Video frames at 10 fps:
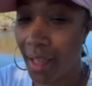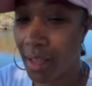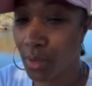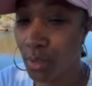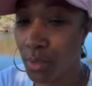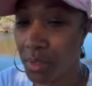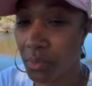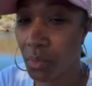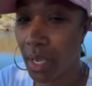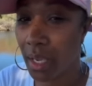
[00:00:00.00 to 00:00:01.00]
How you
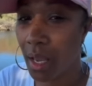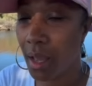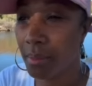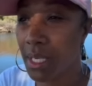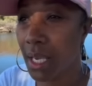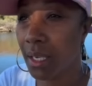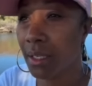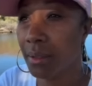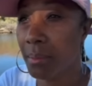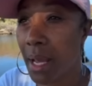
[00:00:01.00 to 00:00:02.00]
losing weight? I'm
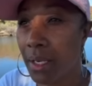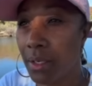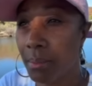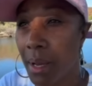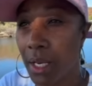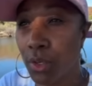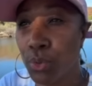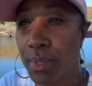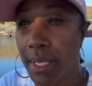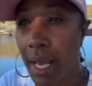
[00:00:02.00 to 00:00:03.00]
taking my my
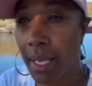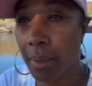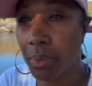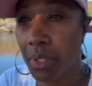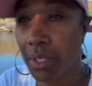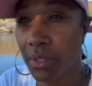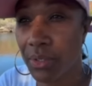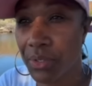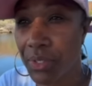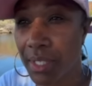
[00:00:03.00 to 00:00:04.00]
new diet
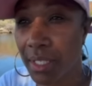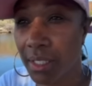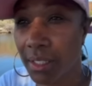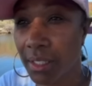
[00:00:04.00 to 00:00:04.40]
pills